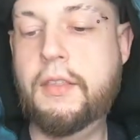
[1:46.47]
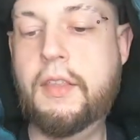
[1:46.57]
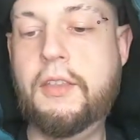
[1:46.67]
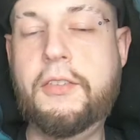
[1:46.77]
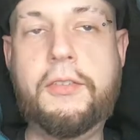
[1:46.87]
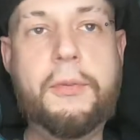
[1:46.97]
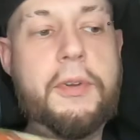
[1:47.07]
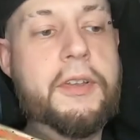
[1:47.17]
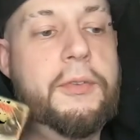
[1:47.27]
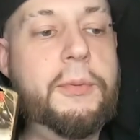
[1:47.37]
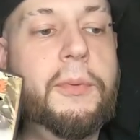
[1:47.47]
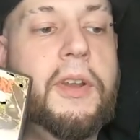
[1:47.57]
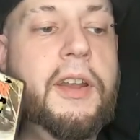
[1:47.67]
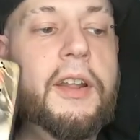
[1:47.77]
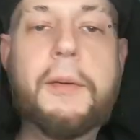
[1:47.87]
This was
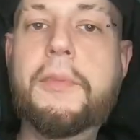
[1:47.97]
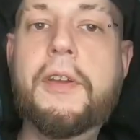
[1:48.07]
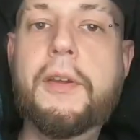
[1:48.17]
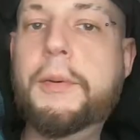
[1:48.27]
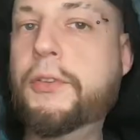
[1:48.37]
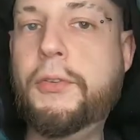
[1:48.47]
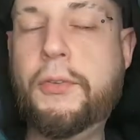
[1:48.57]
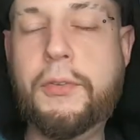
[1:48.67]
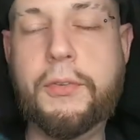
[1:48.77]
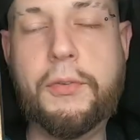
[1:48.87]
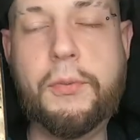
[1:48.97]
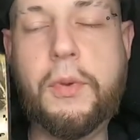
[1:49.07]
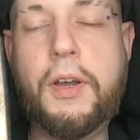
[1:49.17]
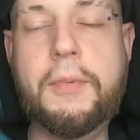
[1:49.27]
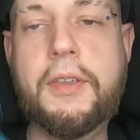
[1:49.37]
right up there with
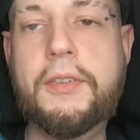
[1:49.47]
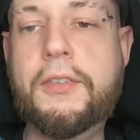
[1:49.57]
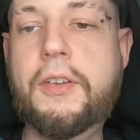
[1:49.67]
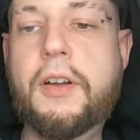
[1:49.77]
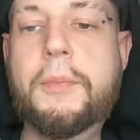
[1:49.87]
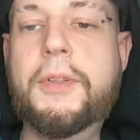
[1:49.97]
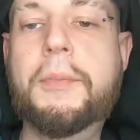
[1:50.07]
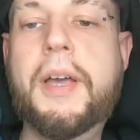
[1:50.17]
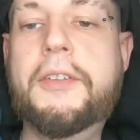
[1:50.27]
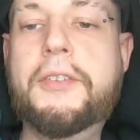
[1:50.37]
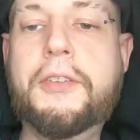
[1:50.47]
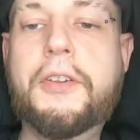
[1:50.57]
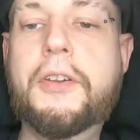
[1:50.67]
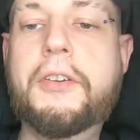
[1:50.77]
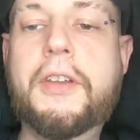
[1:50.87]
Swabian Sawmill
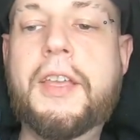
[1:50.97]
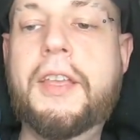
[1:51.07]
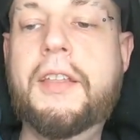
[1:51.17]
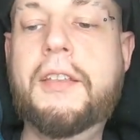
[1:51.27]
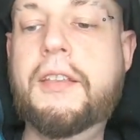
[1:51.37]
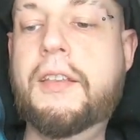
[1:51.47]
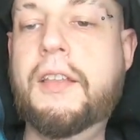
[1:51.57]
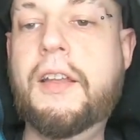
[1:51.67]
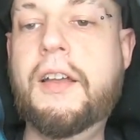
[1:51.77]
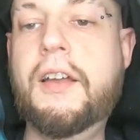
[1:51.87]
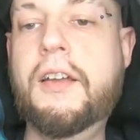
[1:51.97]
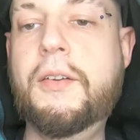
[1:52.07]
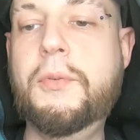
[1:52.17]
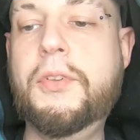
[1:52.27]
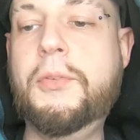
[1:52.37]
Massacre in
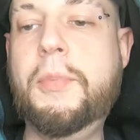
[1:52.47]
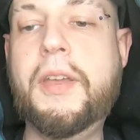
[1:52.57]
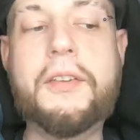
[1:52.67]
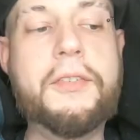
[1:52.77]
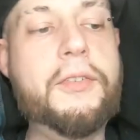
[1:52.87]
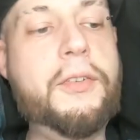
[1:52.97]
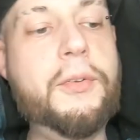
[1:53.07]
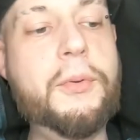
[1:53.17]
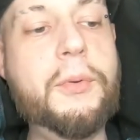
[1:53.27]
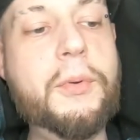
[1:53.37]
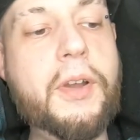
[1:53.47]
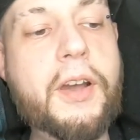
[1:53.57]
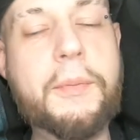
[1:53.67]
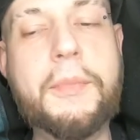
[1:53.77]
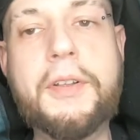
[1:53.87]
respects to
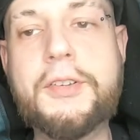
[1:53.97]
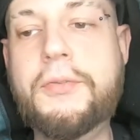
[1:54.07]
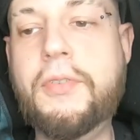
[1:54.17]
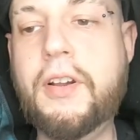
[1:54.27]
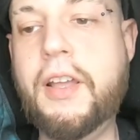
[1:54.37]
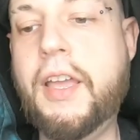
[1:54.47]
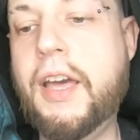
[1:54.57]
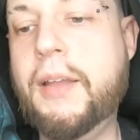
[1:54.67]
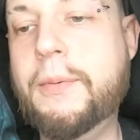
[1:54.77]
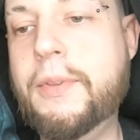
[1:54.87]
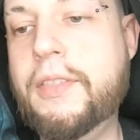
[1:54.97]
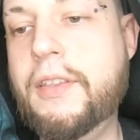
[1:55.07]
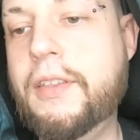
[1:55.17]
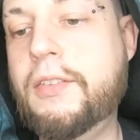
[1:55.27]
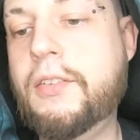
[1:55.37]
how much fun I had with
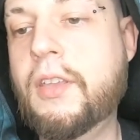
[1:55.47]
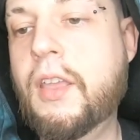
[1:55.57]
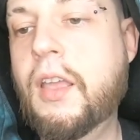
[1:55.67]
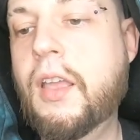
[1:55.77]
this.